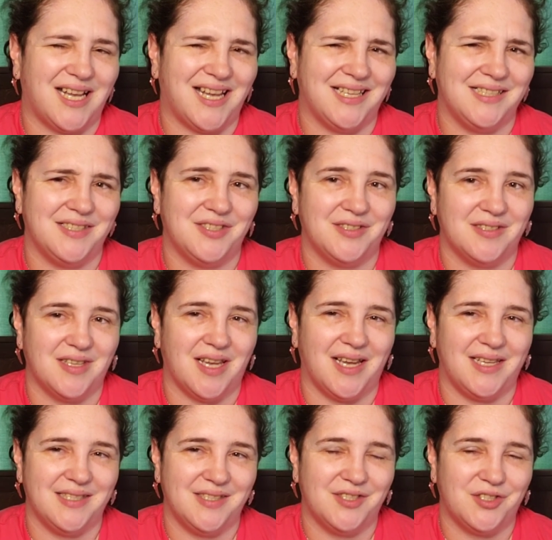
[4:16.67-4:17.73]
I
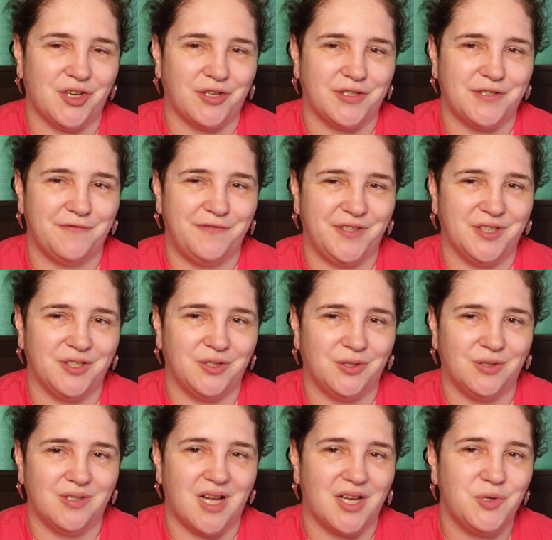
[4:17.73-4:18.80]
start to
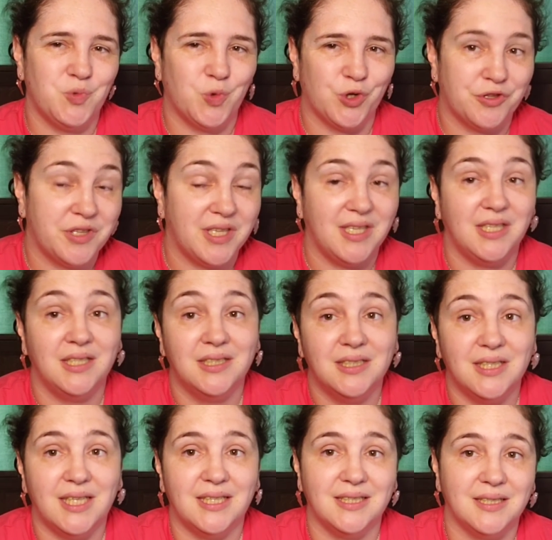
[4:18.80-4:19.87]
feel unworthy
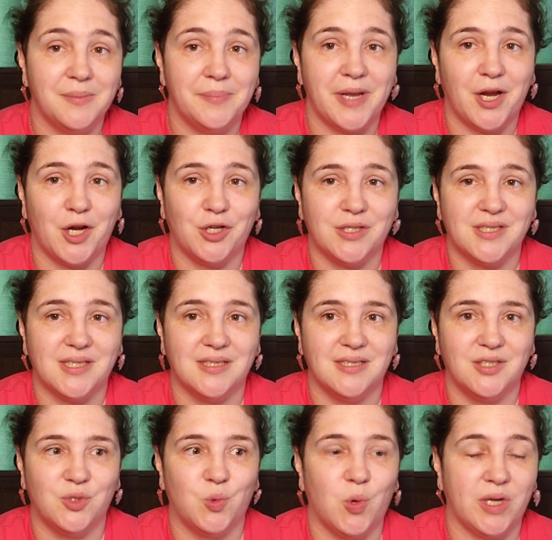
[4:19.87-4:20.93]
in comparison
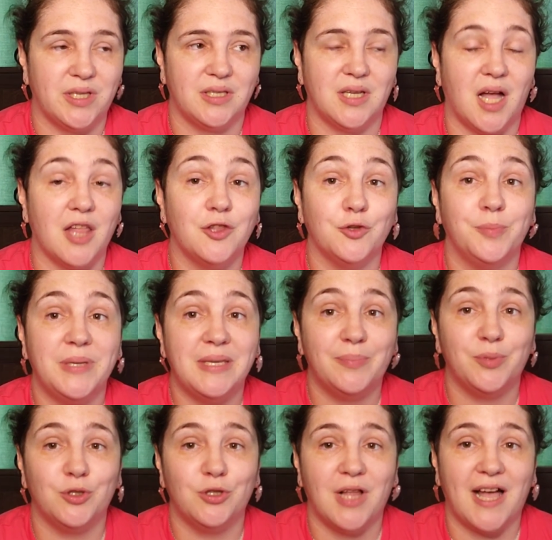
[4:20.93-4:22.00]
to what other
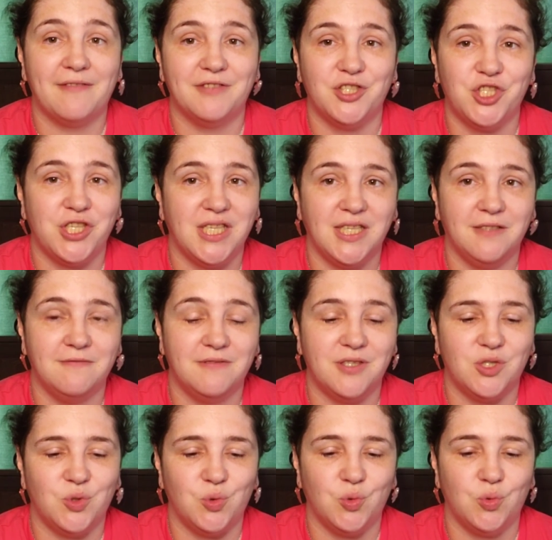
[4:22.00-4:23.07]
people have achieved,
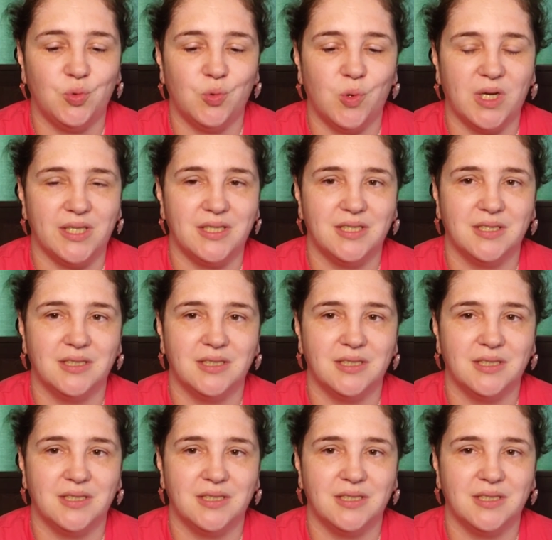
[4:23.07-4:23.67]
to what